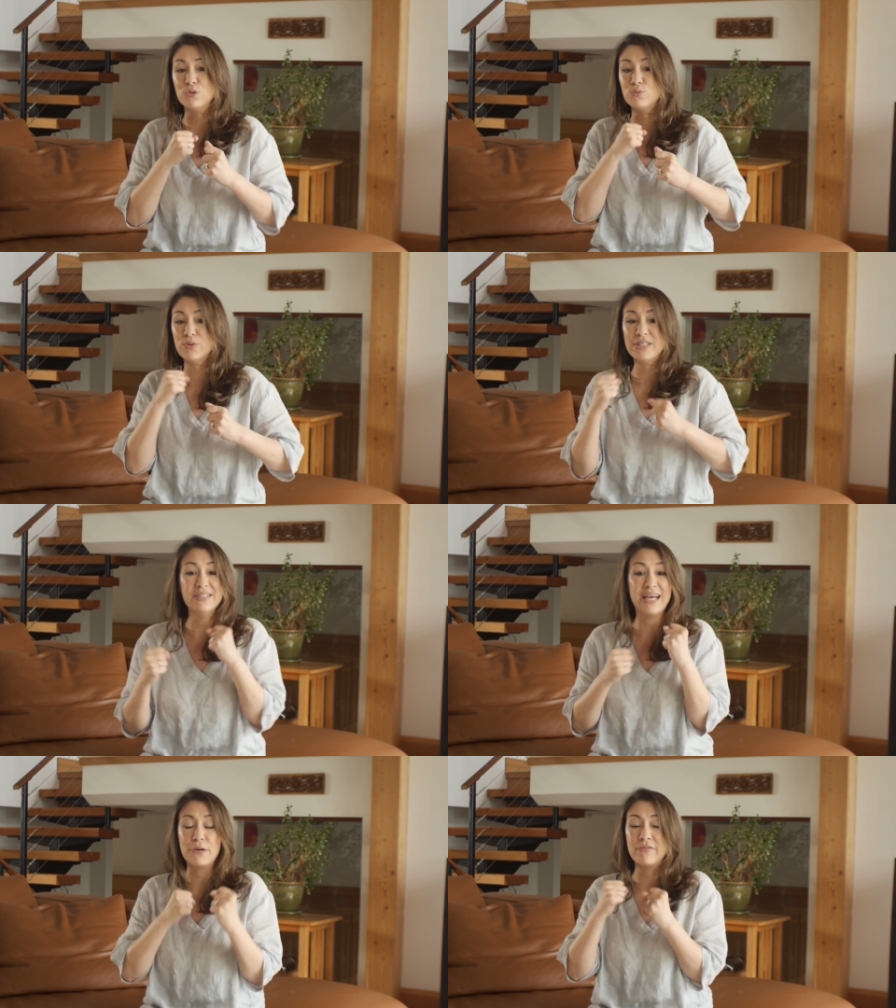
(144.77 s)

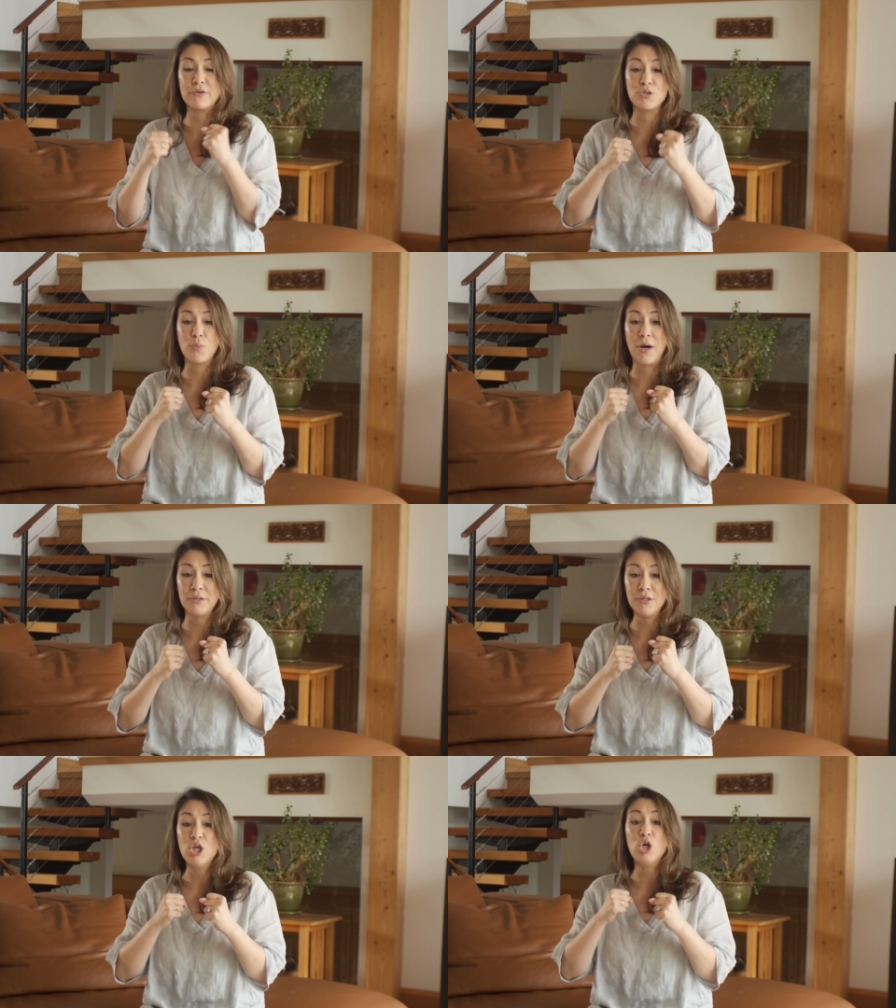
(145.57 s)
wriggle out of their
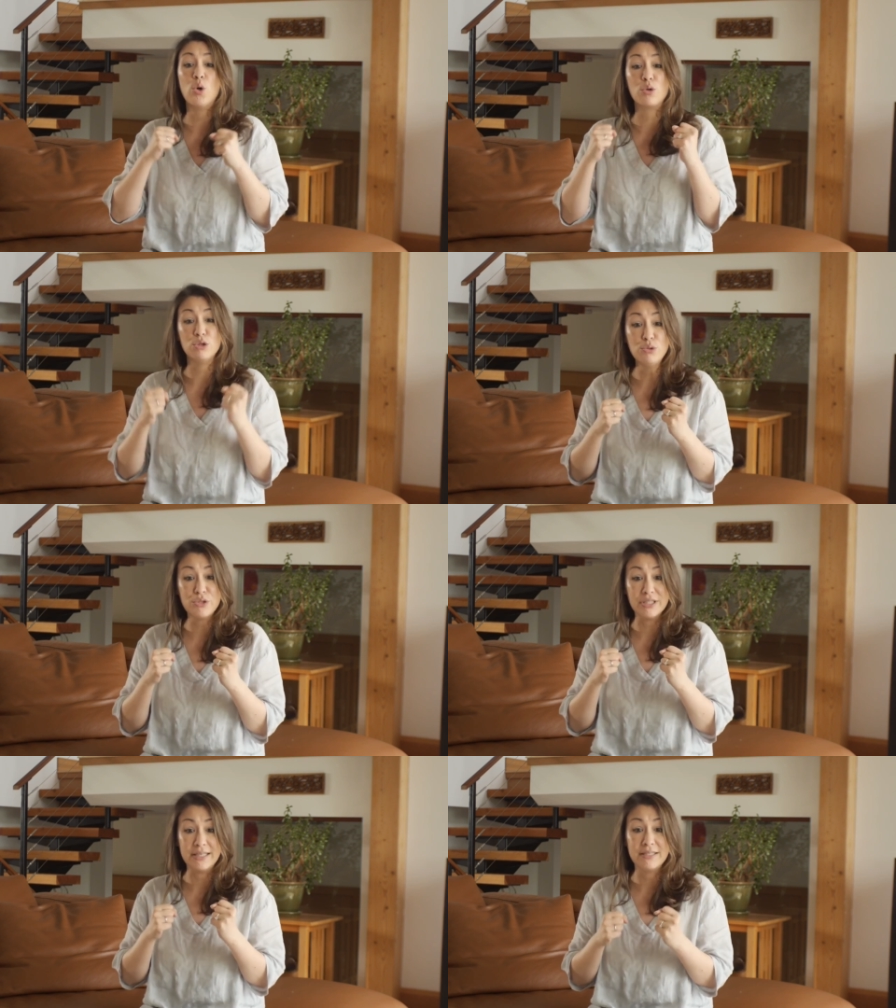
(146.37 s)
swaddle or
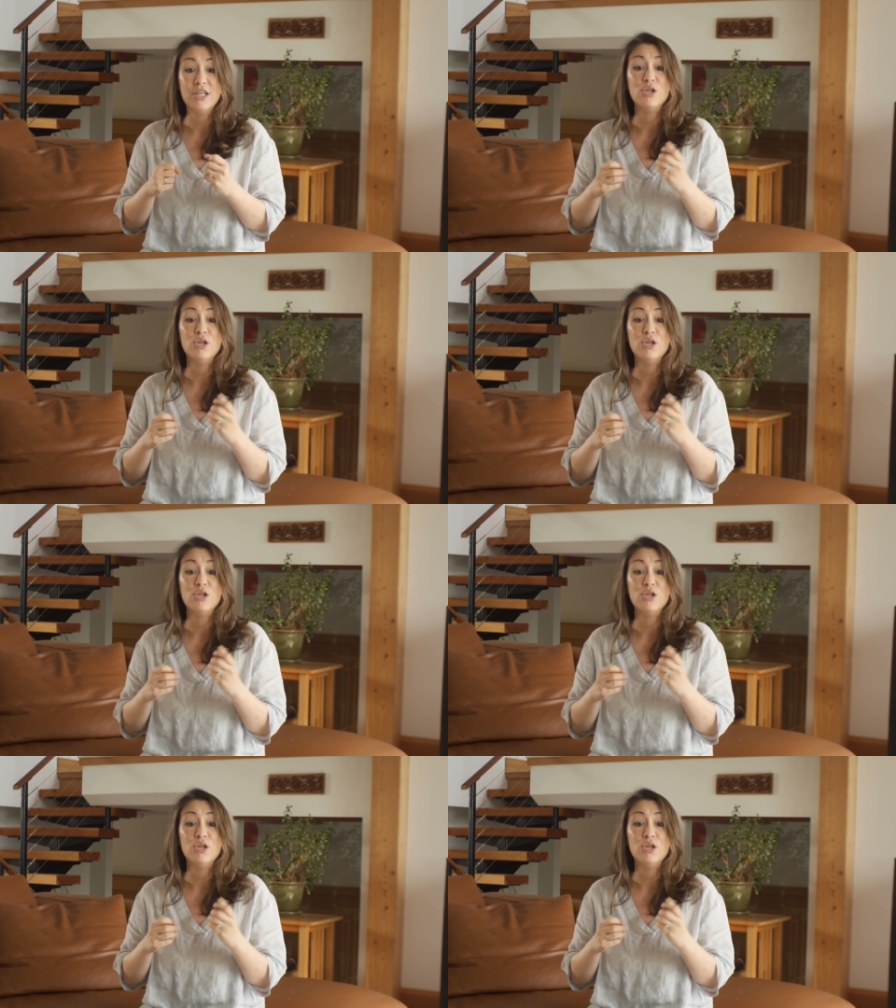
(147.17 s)
loosen it,